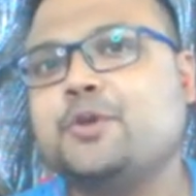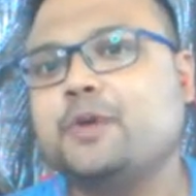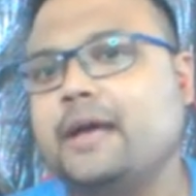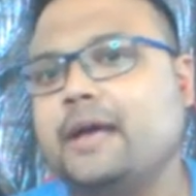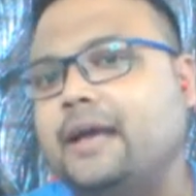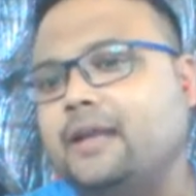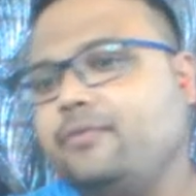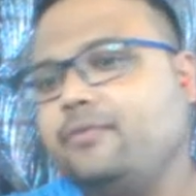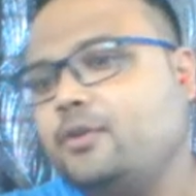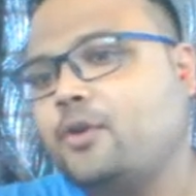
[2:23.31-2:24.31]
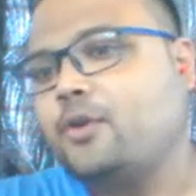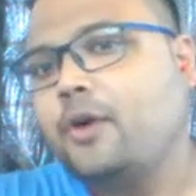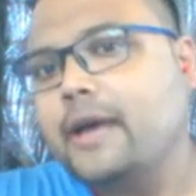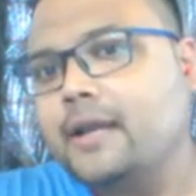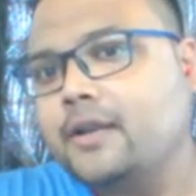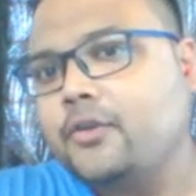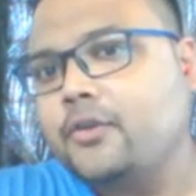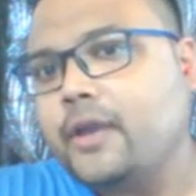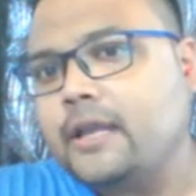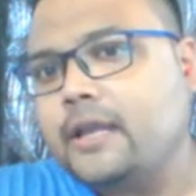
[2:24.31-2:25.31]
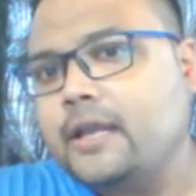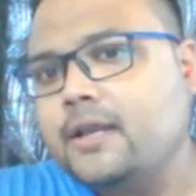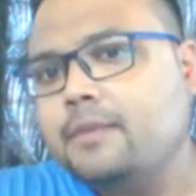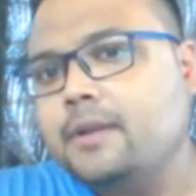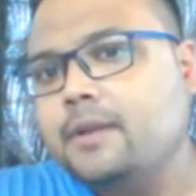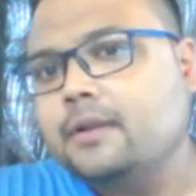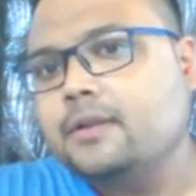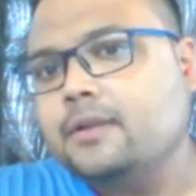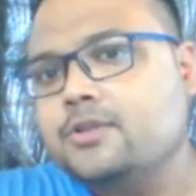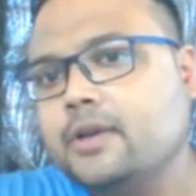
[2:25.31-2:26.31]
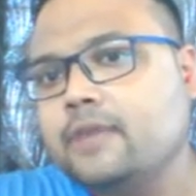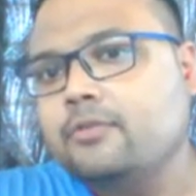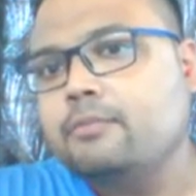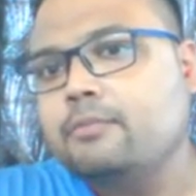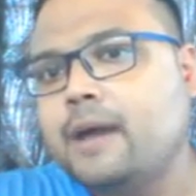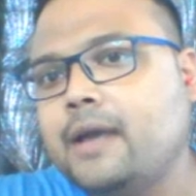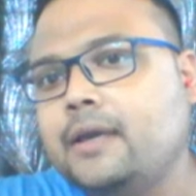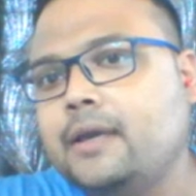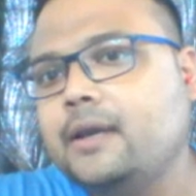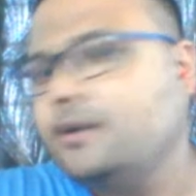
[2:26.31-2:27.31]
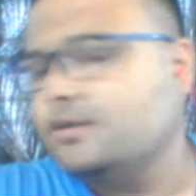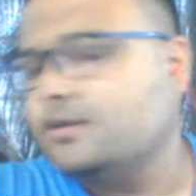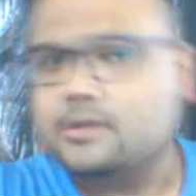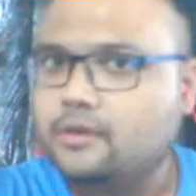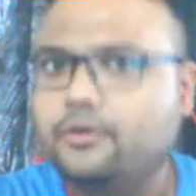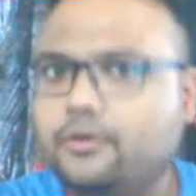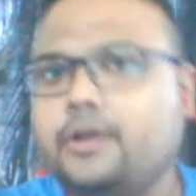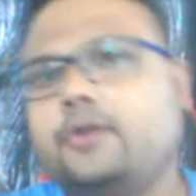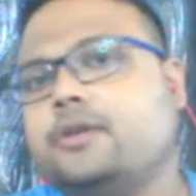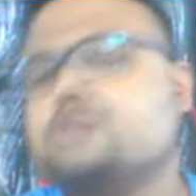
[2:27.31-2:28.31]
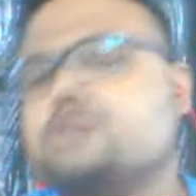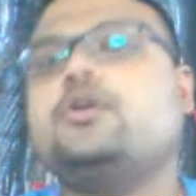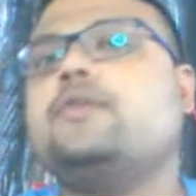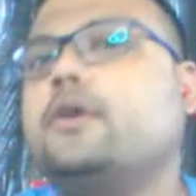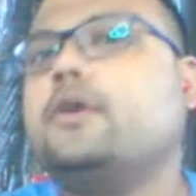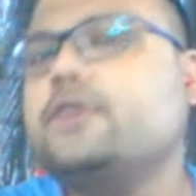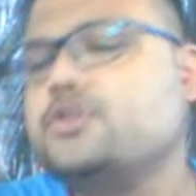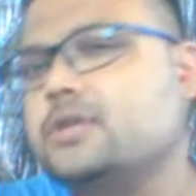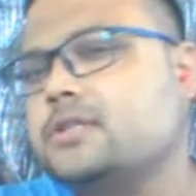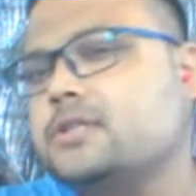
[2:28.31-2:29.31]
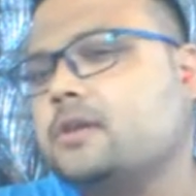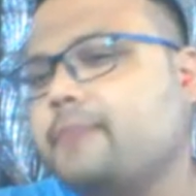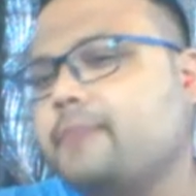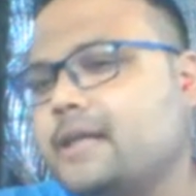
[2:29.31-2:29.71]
And if you go ahead and trade in the middle, so okay, if you buy here, your risk to reward ratio does not match.